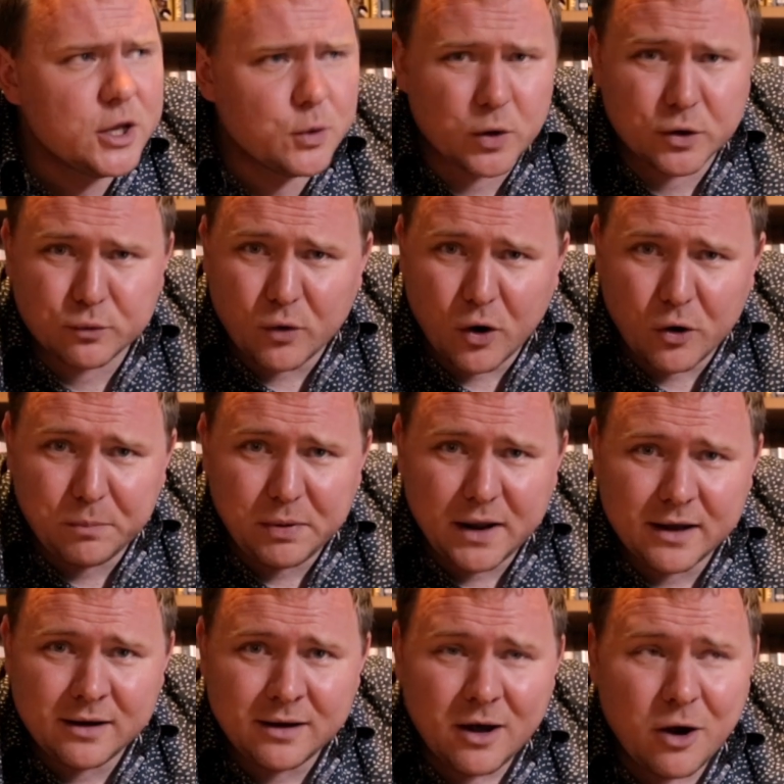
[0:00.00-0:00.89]
You want to
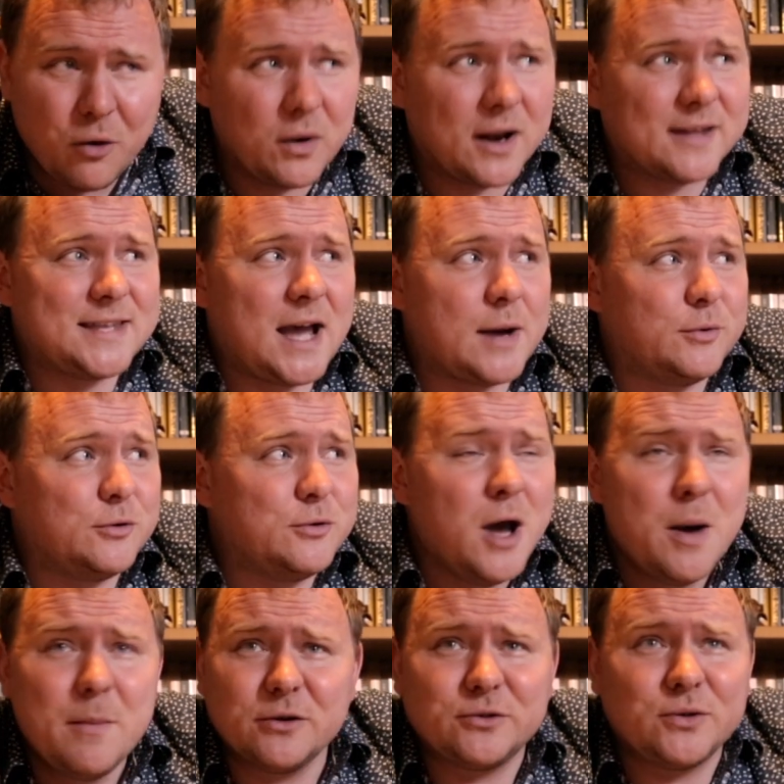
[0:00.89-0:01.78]
roleplay? Well, I dabble.
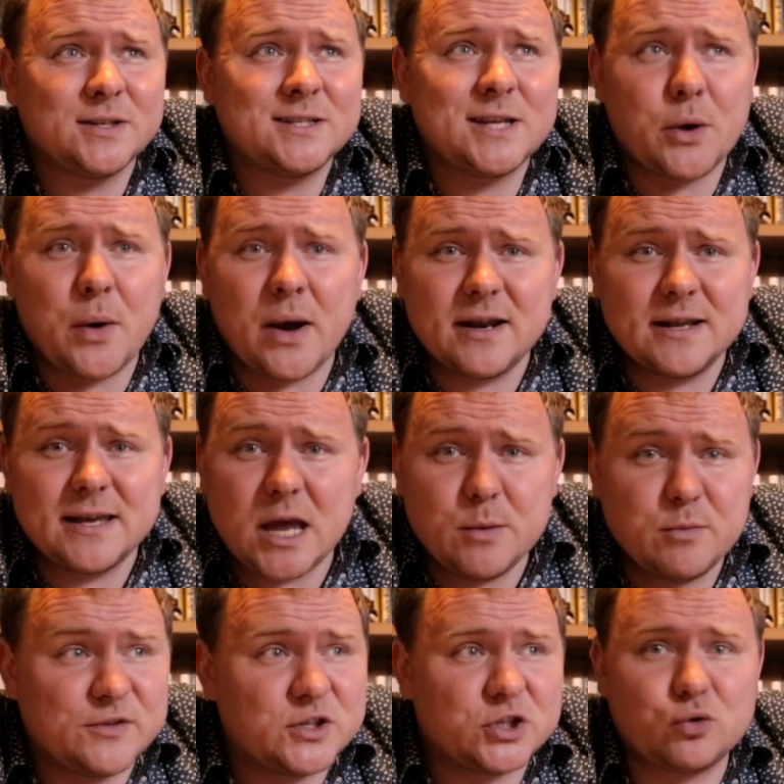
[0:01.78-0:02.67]
But I'd rather take you out in a
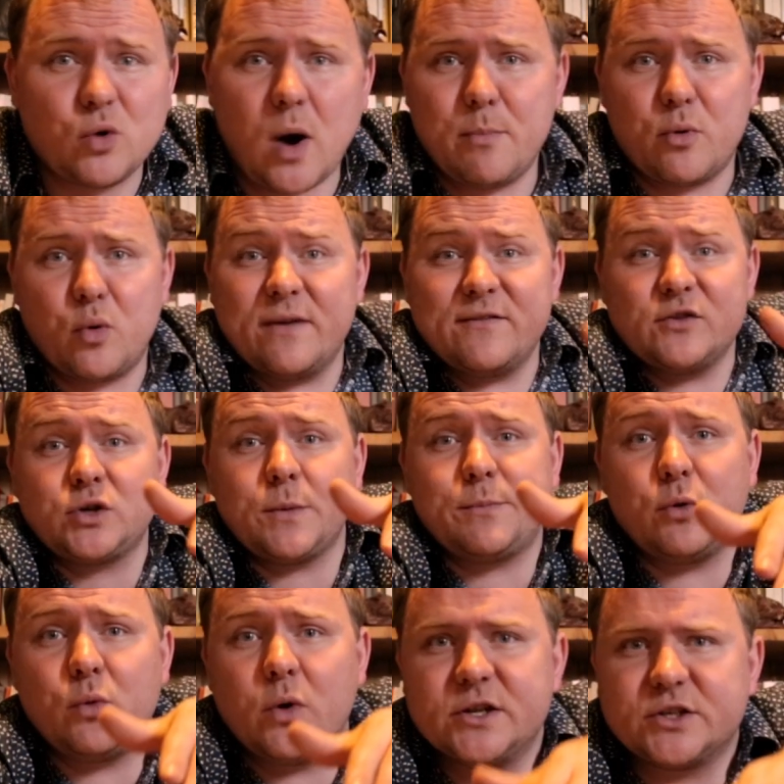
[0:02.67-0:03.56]
game of Scrabble, even
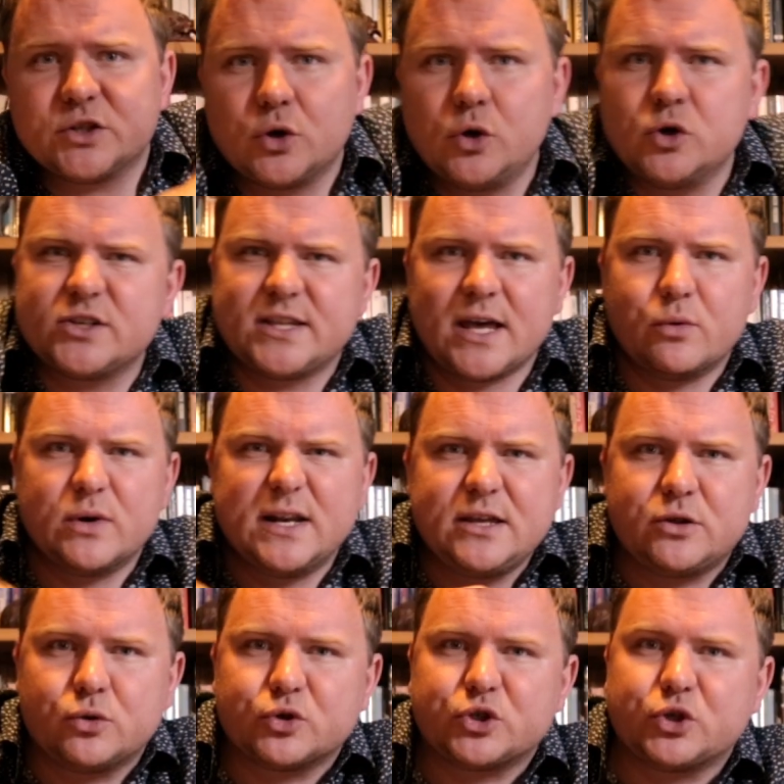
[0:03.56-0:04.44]
triple word scores. They were
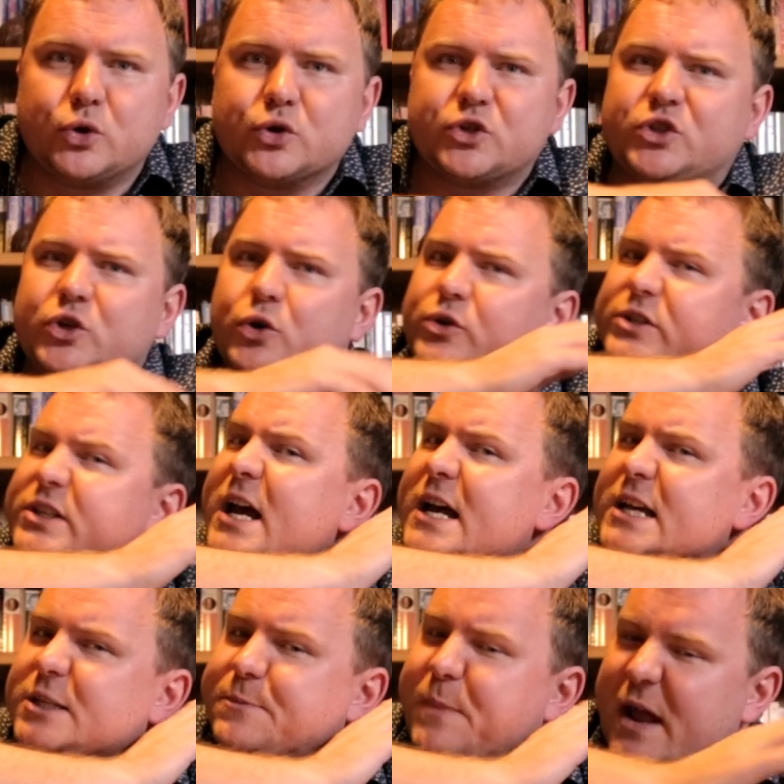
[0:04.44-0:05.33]
lethal short swords,
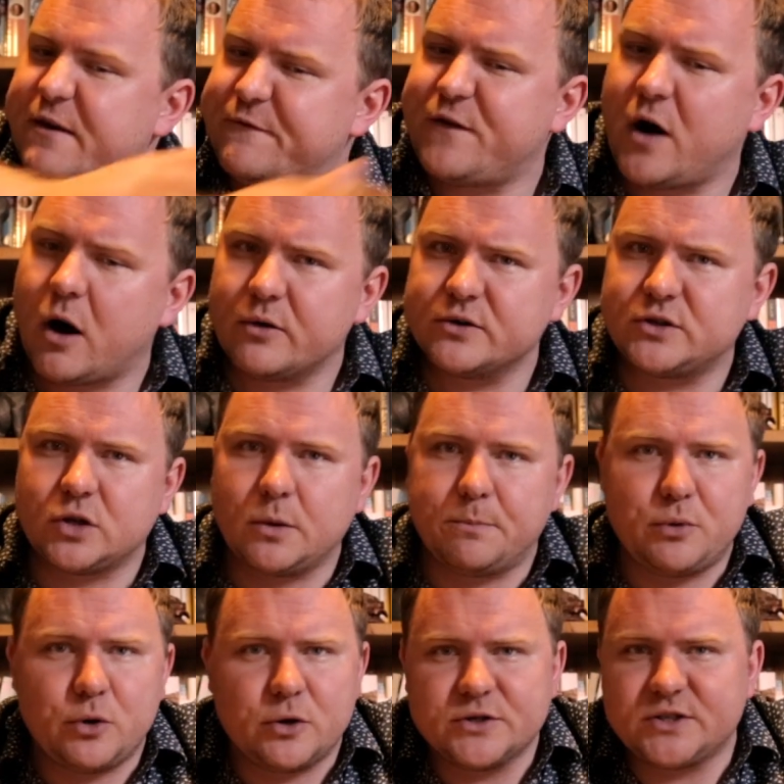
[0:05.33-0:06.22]
spitting far onto the
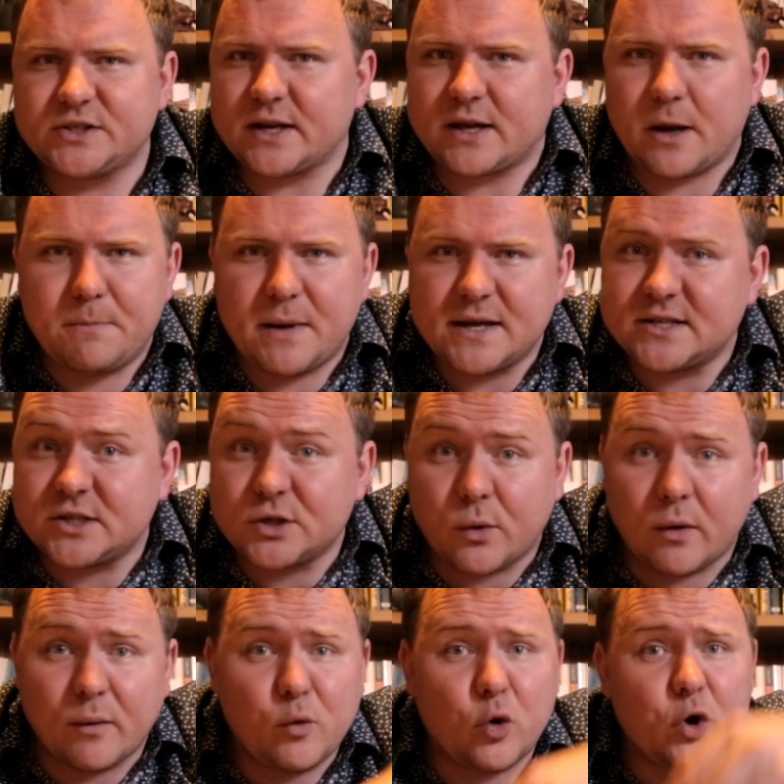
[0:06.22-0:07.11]
board. Second place is
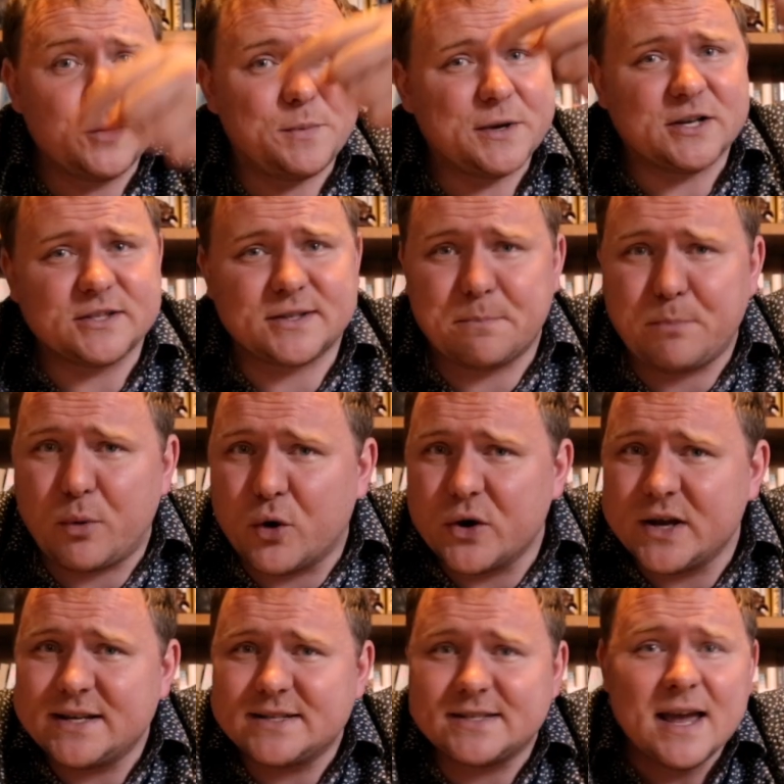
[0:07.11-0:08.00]
your reward, because the
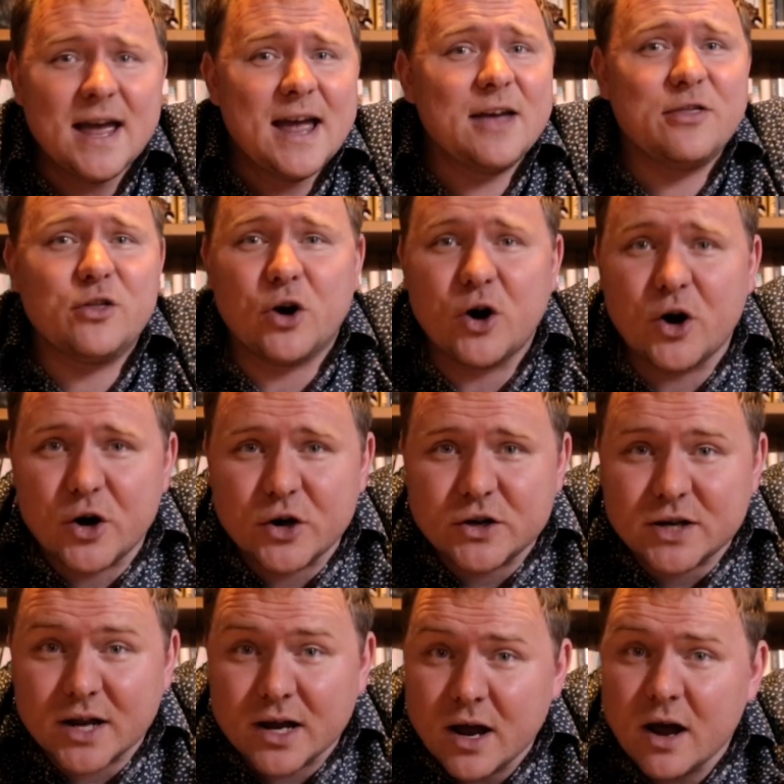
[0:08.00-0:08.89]
boys in the
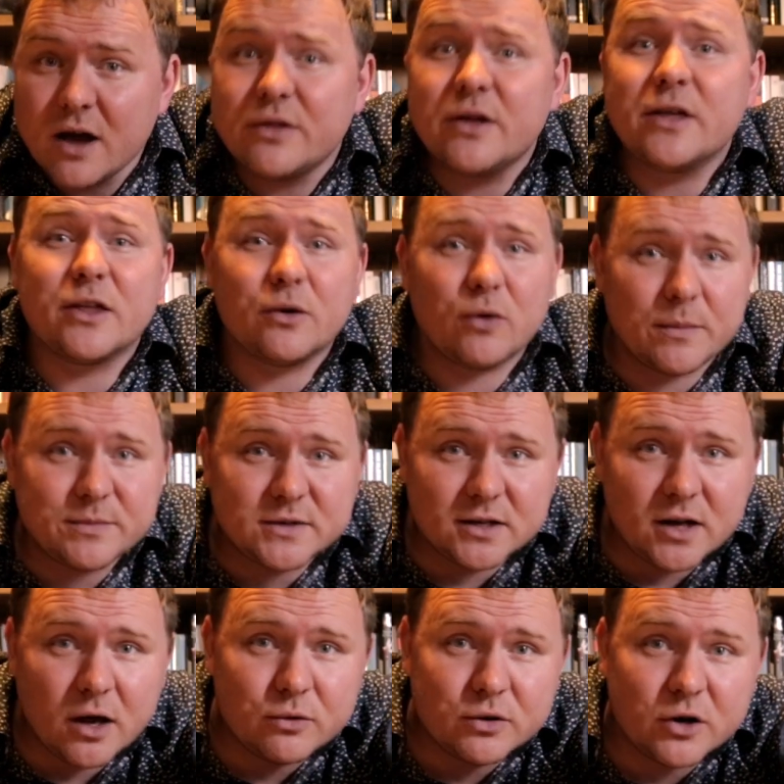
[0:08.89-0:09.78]
hood think they're up to
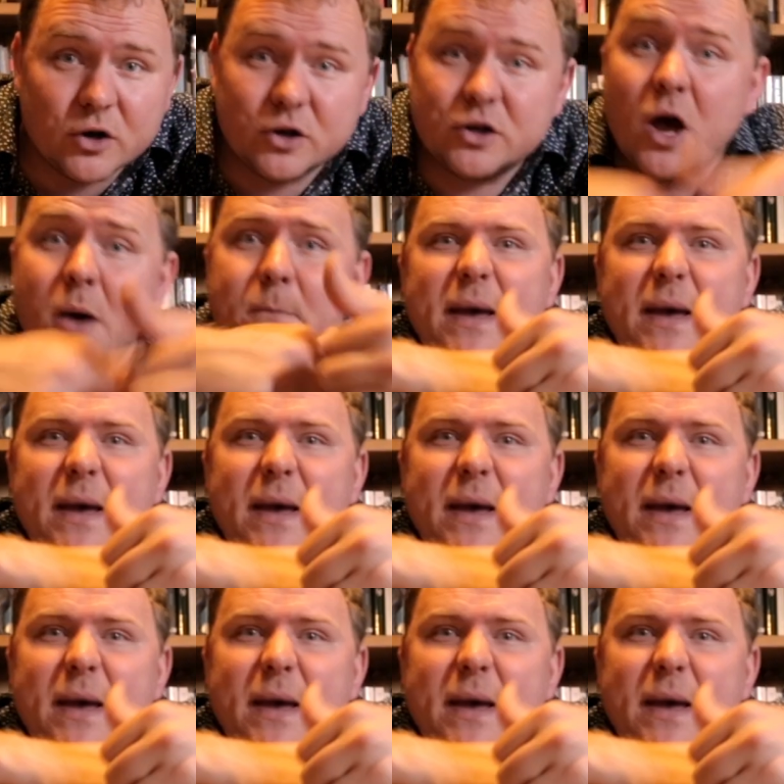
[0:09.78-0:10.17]
no good.